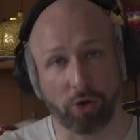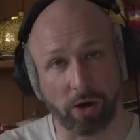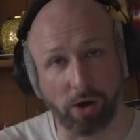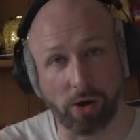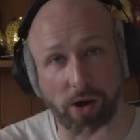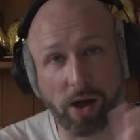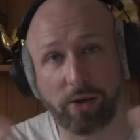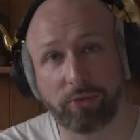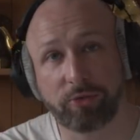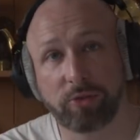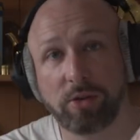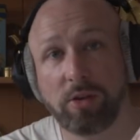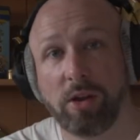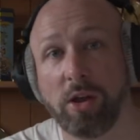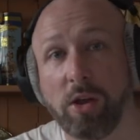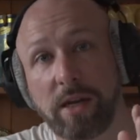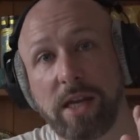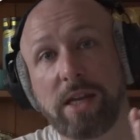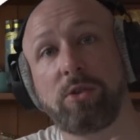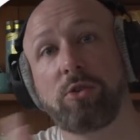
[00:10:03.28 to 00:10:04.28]
are often
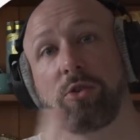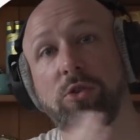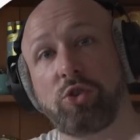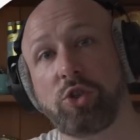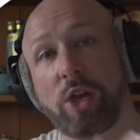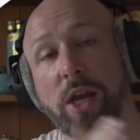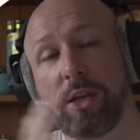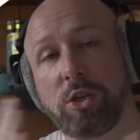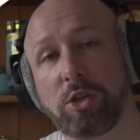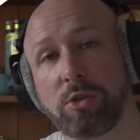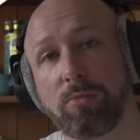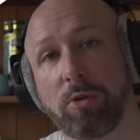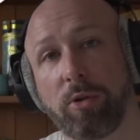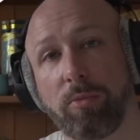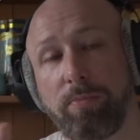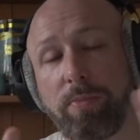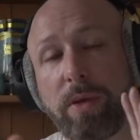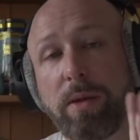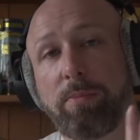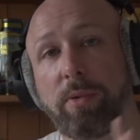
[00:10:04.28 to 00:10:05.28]
interchangeable.
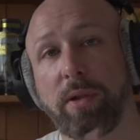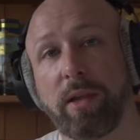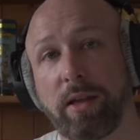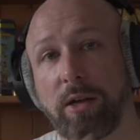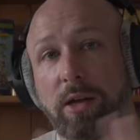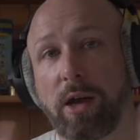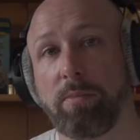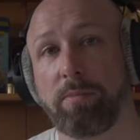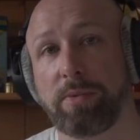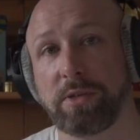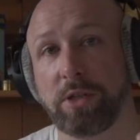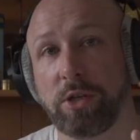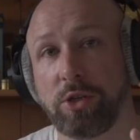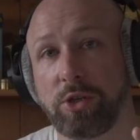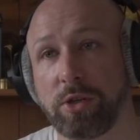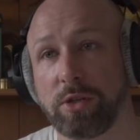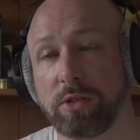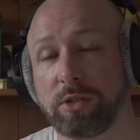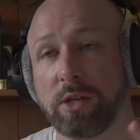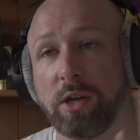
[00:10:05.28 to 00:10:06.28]
People in
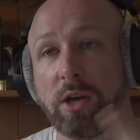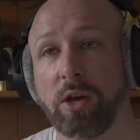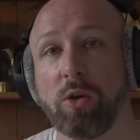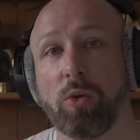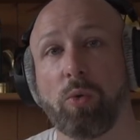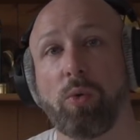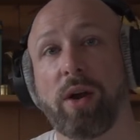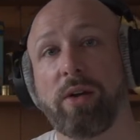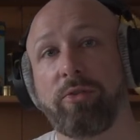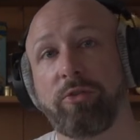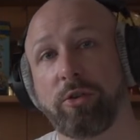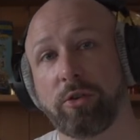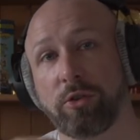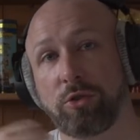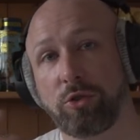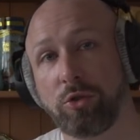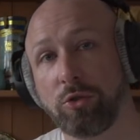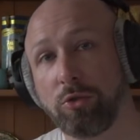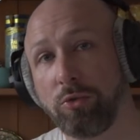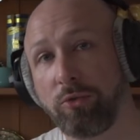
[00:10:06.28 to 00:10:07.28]
compositions, wherever a
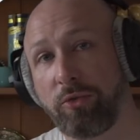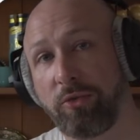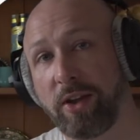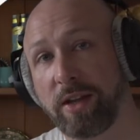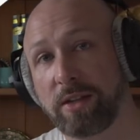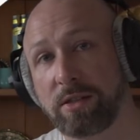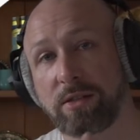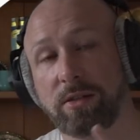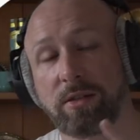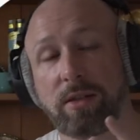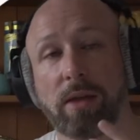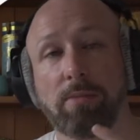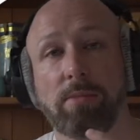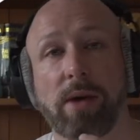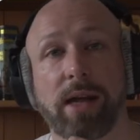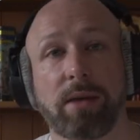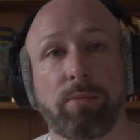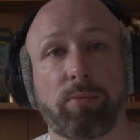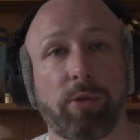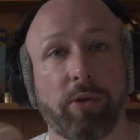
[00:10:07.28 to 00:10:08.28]
2 fits, they
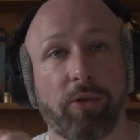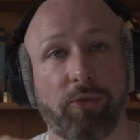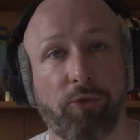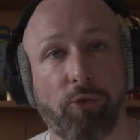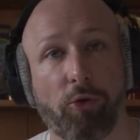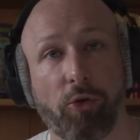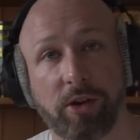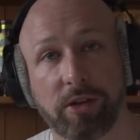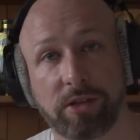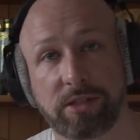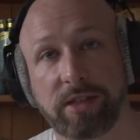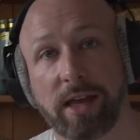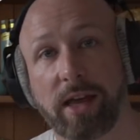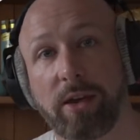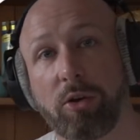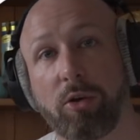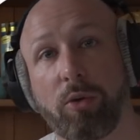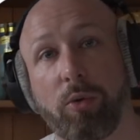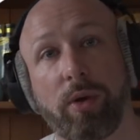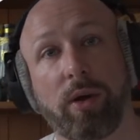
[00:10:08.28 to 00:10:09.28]
might put a 4 instead,
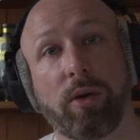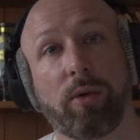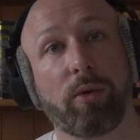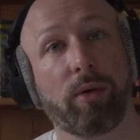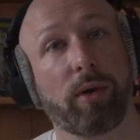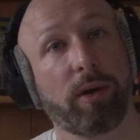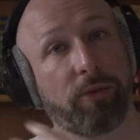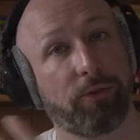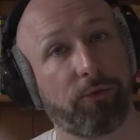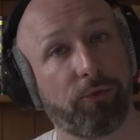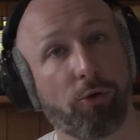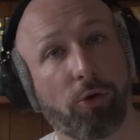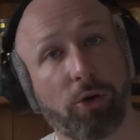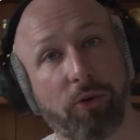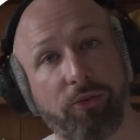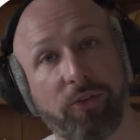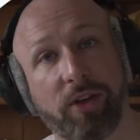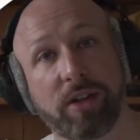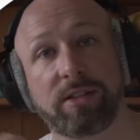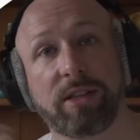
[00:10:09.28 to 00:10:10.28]
or where a 4
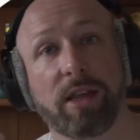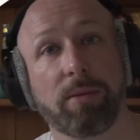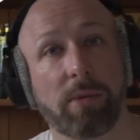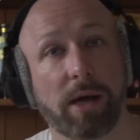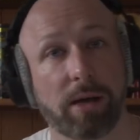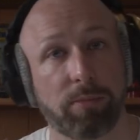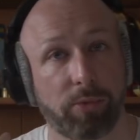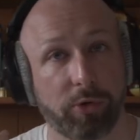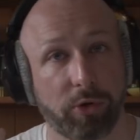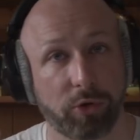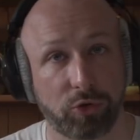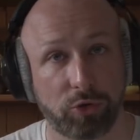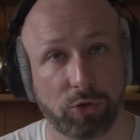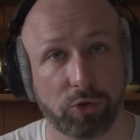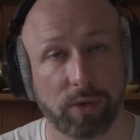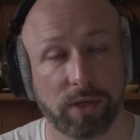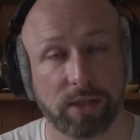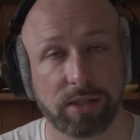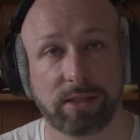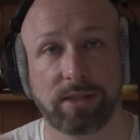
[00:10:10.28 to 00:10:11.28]
fits, they might put a
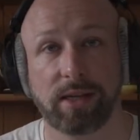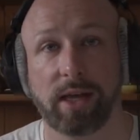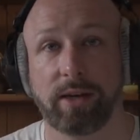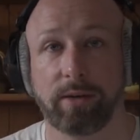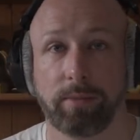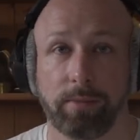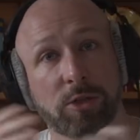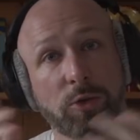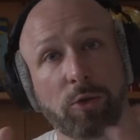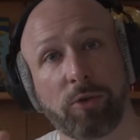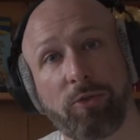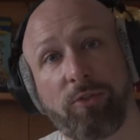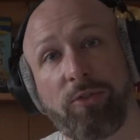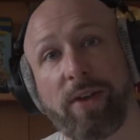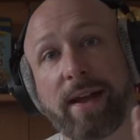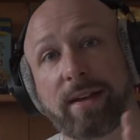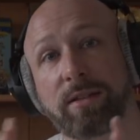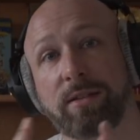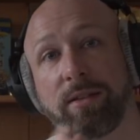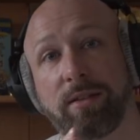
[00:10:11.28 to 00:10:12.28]
2 instead. So in
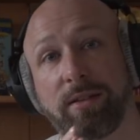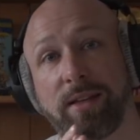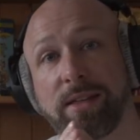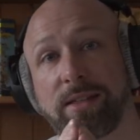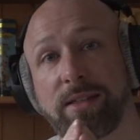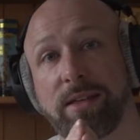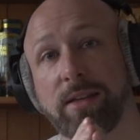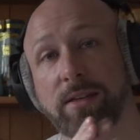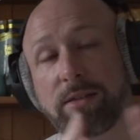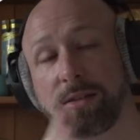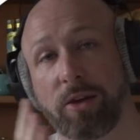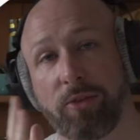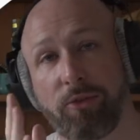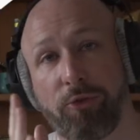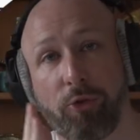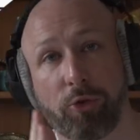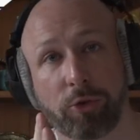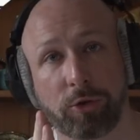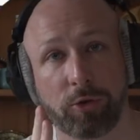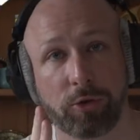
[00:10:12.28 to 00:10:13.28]
fact, this is a
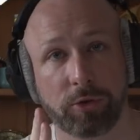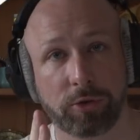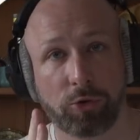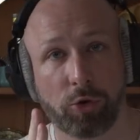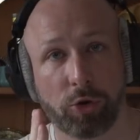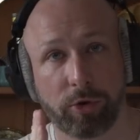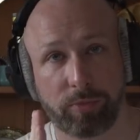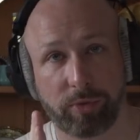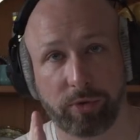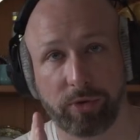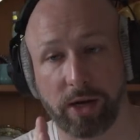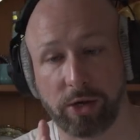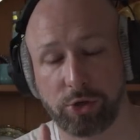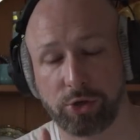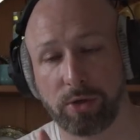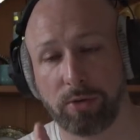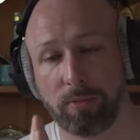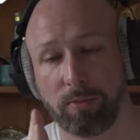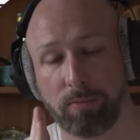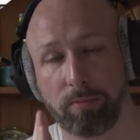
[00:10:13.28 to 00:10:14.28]
4-chord chord
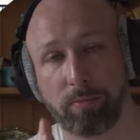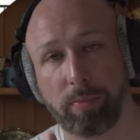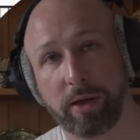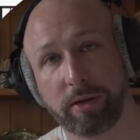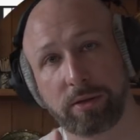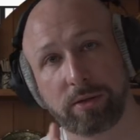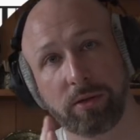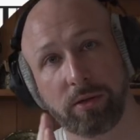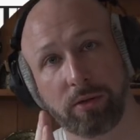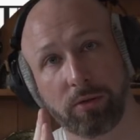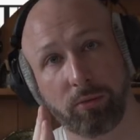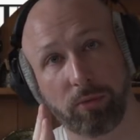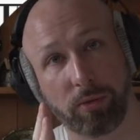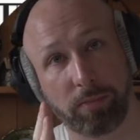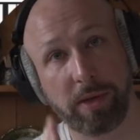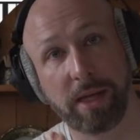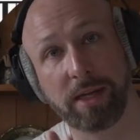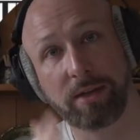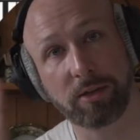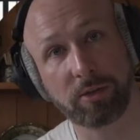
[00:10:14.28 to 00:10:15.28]
progression, but
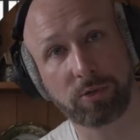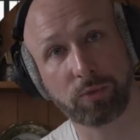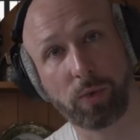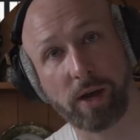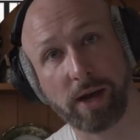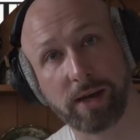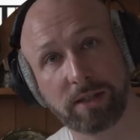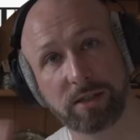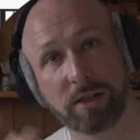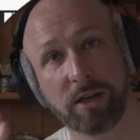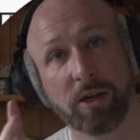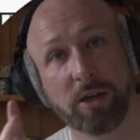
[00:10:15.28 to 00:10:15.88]
repeated twice